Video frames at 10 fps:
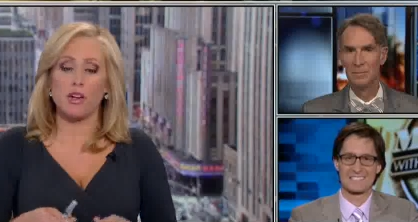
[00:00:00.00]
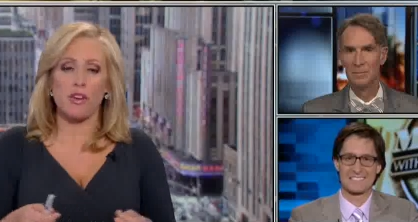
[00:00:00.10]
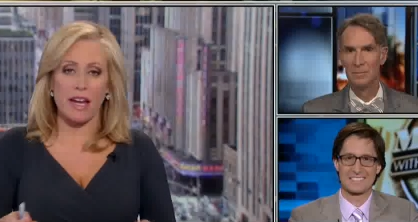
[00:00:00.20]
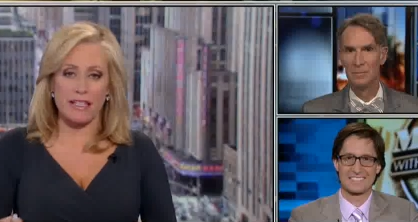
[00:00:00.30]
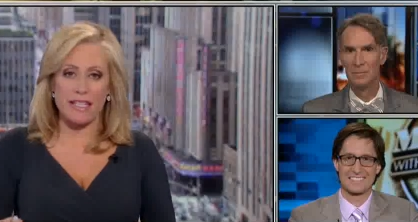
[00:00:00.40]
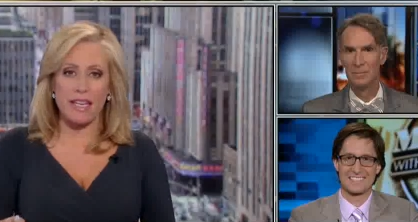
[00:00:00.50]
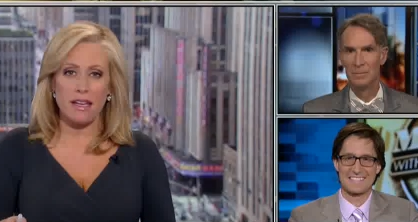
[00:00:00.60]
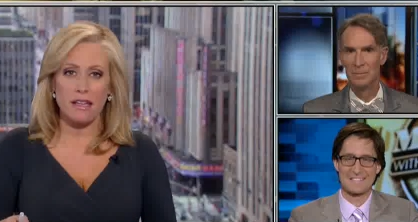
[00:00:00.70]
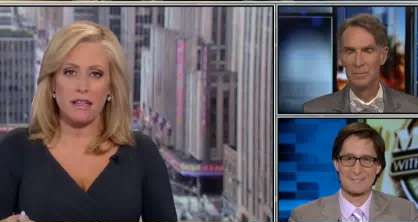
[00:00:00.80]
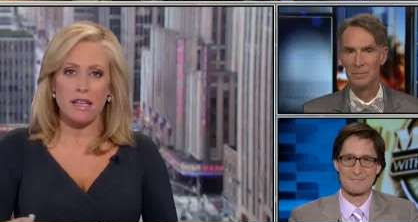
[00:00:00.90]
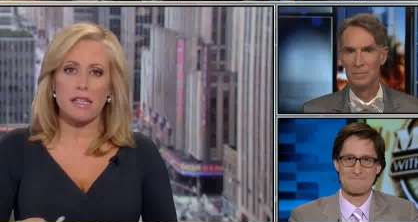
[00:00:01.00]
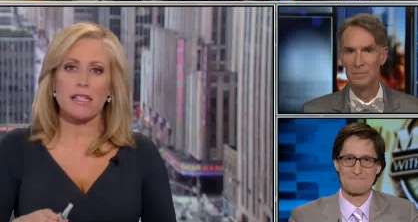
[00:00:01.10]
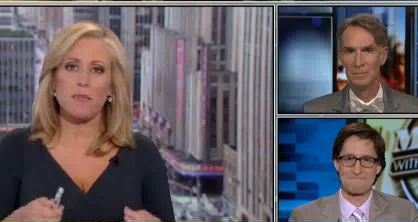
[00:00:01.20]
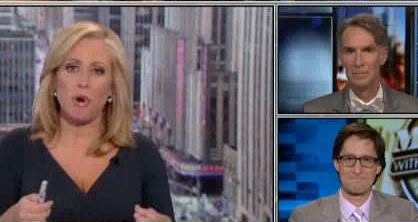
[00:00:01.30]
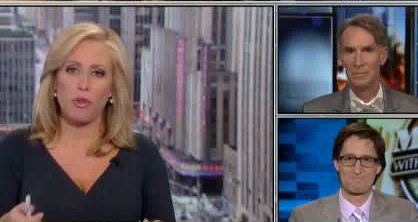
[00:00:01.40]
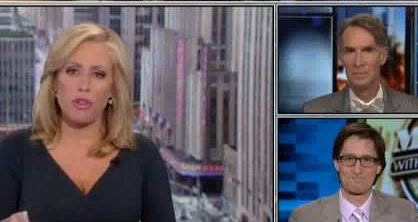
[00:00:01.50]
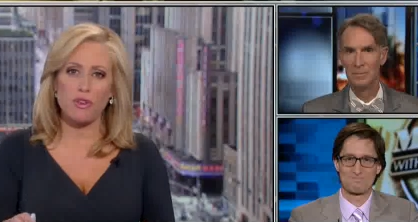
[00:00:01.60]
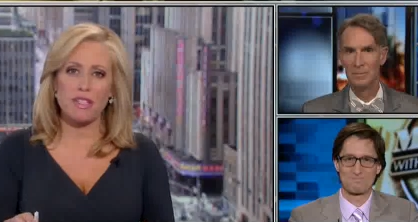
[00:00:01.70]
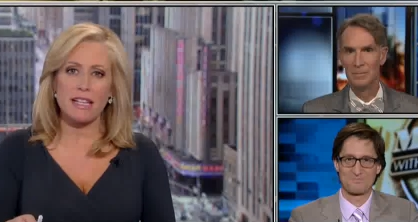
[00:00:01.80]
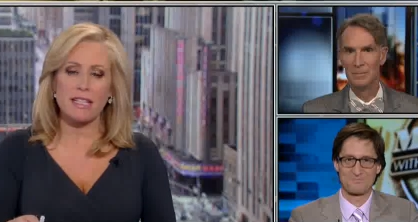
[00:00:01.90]
Speaker 1: crazy? Is he both
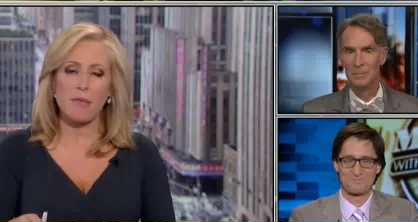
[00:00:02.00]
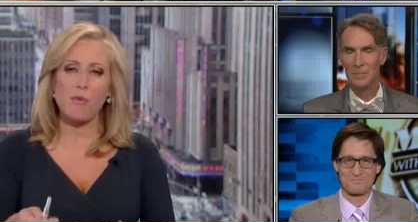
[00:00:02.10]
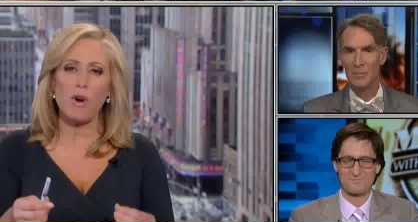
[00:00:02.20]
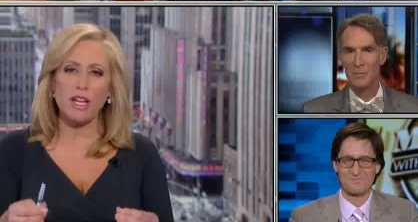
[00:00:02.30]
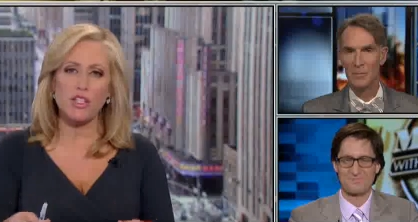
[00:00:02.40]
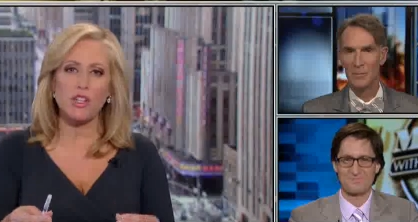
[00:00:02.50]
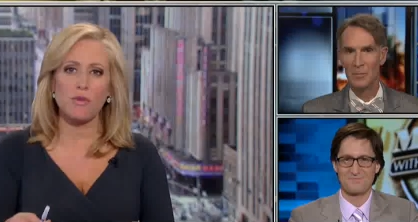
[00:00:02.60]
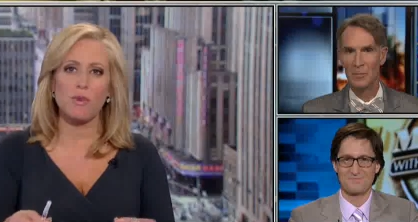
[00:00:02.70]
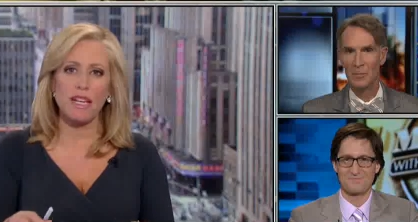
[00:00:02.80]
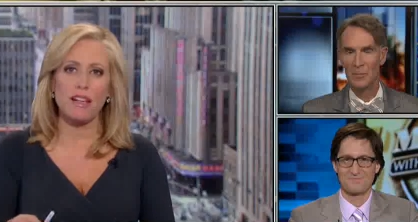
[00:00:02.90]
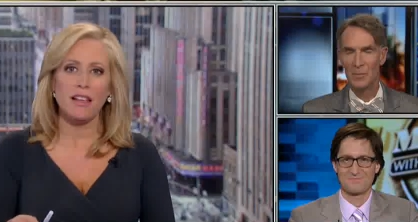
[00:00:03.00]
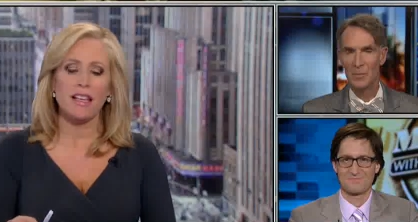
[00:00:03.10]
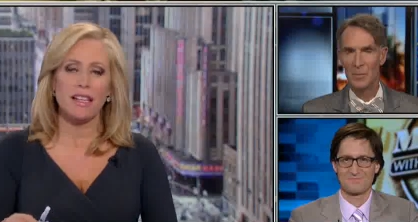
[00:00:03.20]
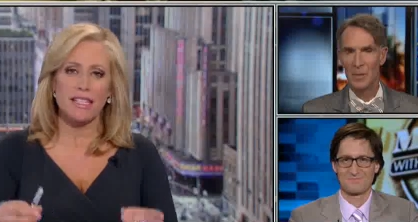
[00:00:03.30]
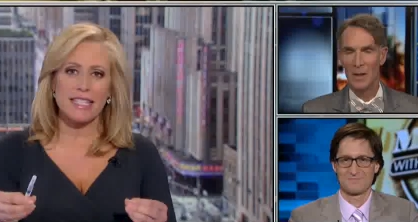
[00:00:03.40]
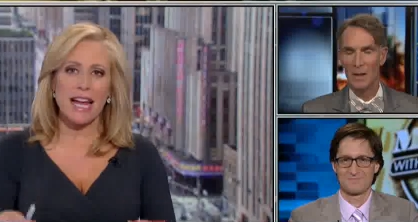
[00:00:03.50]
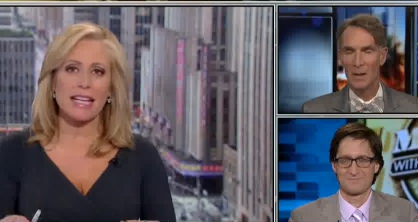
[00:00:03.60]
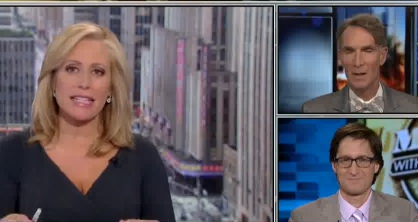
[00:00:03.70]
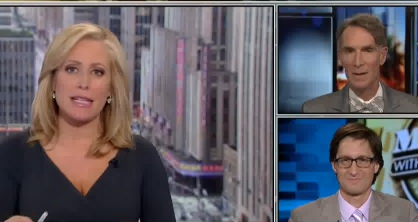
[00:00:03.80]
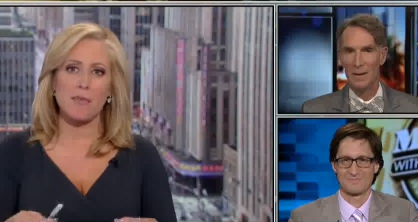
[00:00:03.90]
those things? I mean, what is your real
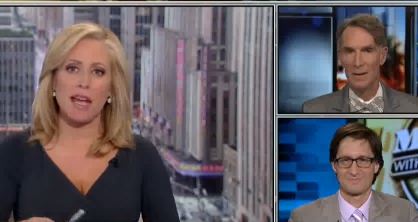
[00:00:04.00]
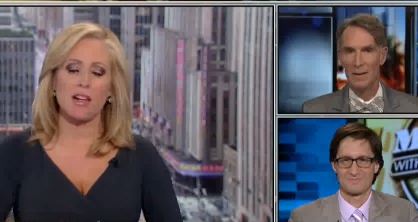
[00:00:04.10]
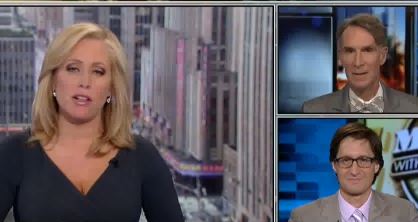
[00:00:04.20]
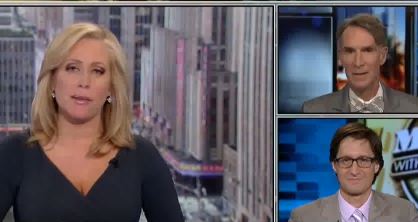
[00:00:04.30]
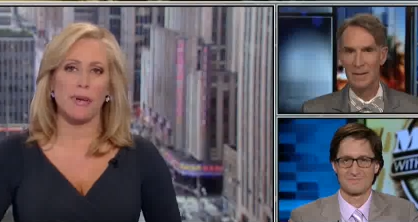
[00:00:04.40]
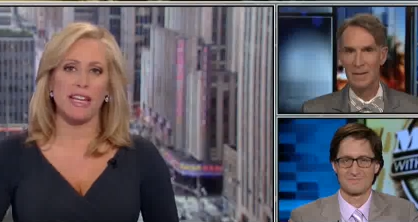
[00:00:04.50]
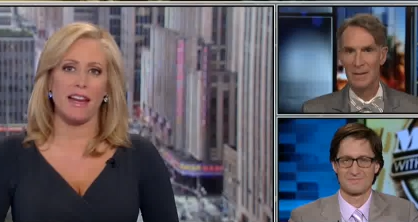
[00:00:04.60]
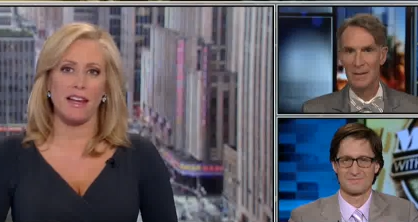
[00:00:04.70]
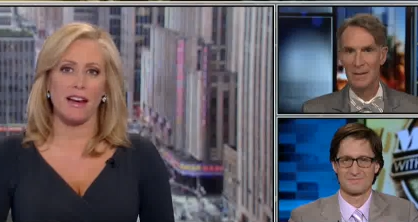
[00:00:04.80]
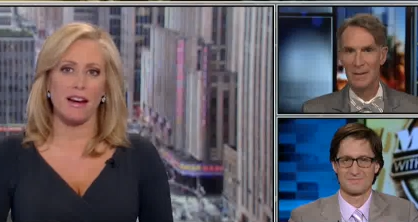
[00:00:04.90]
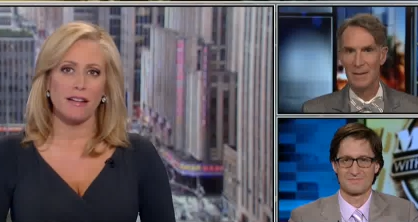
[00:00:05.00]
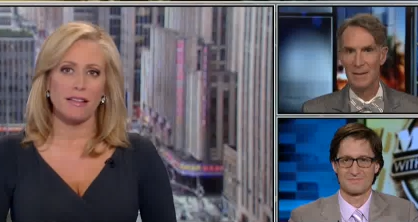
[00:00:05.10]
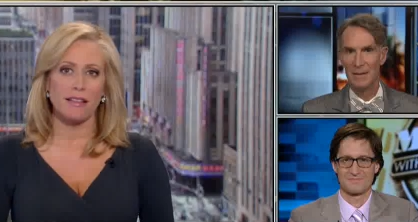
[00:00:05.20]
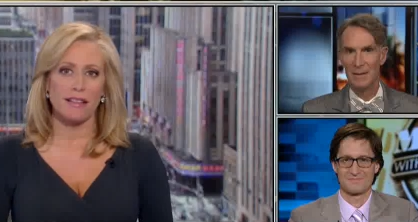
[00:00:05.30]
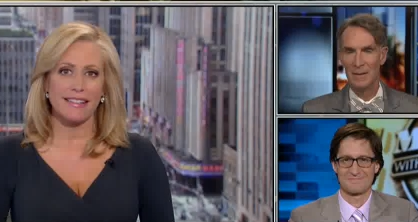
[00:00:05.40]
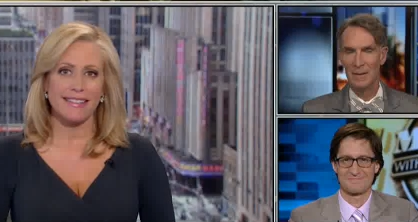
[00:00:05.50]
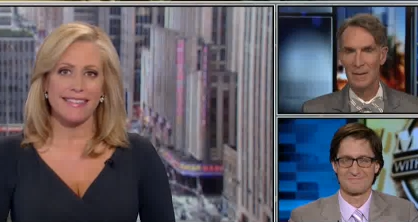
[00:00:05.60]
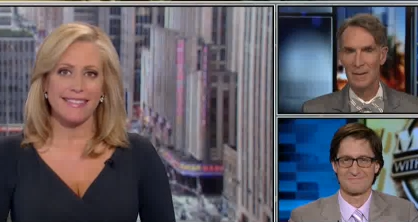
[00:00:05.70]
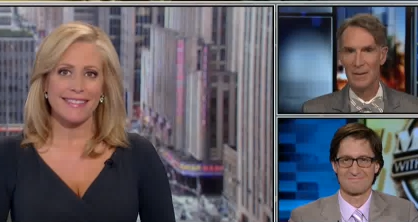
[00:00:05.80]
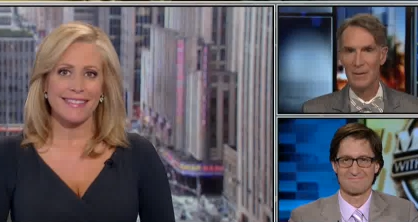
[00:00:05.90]
sciency medical opinion here?
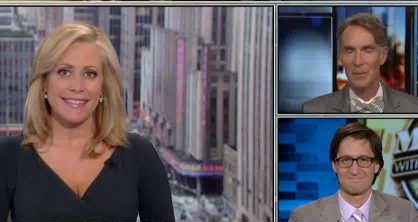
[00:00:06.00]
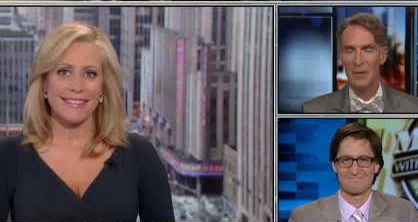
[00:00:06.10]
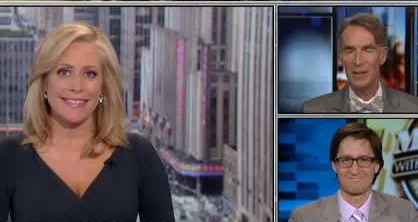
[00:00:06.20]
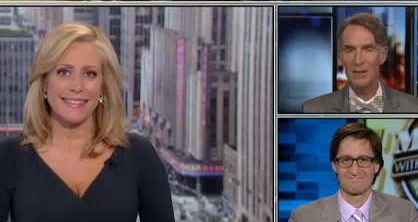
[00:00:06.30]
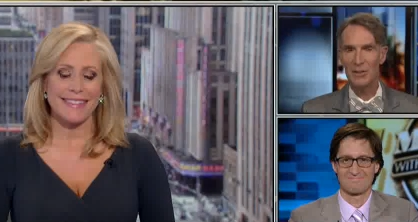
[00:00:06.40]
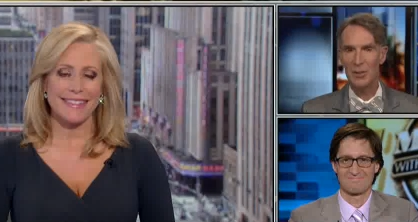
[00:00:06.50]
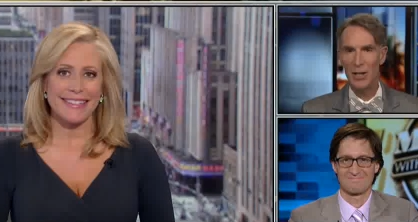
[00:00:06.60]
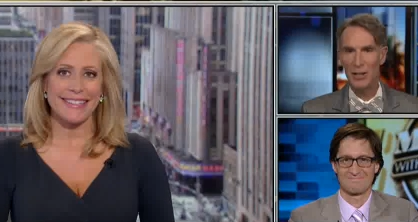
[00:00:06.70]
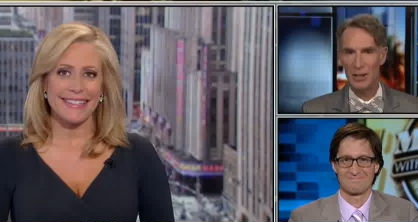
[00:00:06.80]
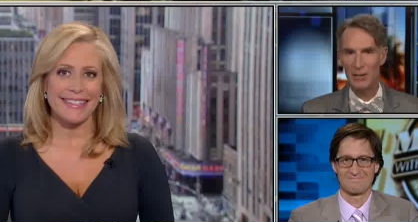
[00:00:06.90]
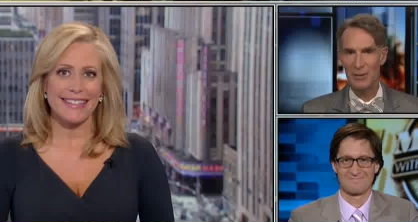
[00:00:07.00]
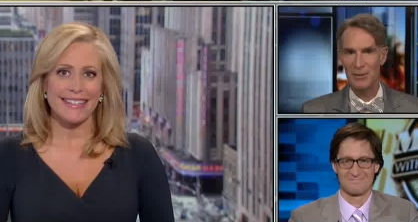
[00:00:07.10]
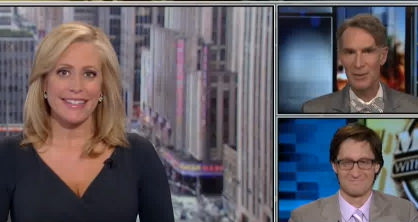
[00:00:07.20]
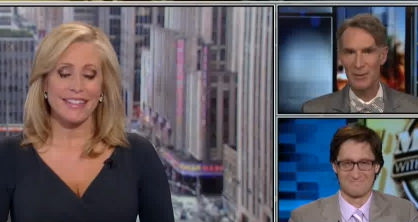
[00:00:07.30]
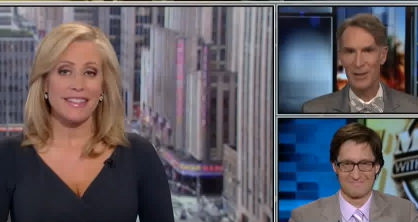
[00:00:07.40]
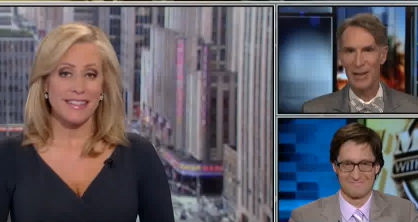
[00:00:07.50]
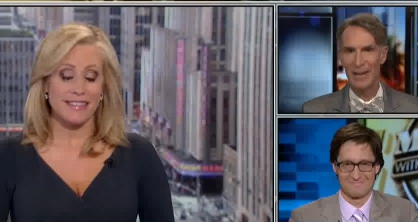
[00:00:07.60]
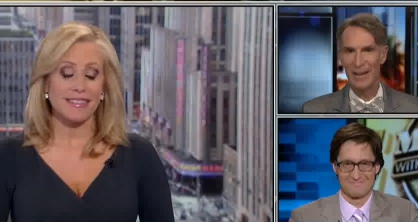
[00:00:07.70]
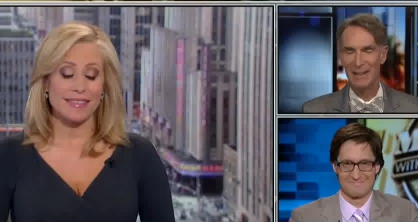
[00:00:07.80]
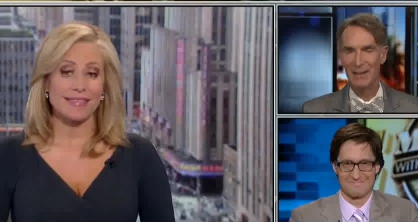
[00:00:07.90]
Speaker 2: Well, he's a genius,
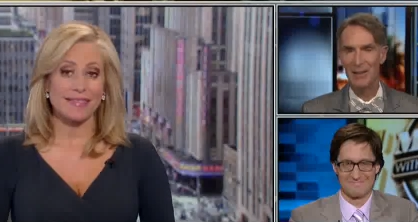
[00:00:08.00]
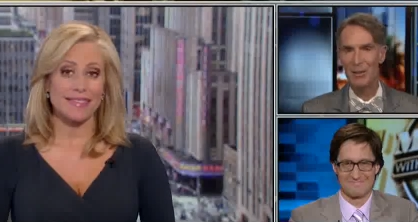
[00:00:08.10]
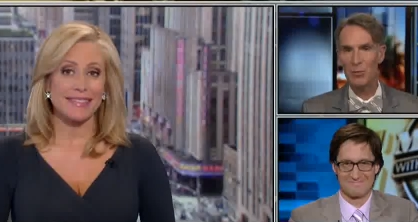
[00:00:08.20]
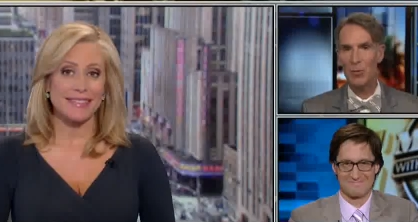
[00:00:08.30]
okay? And here's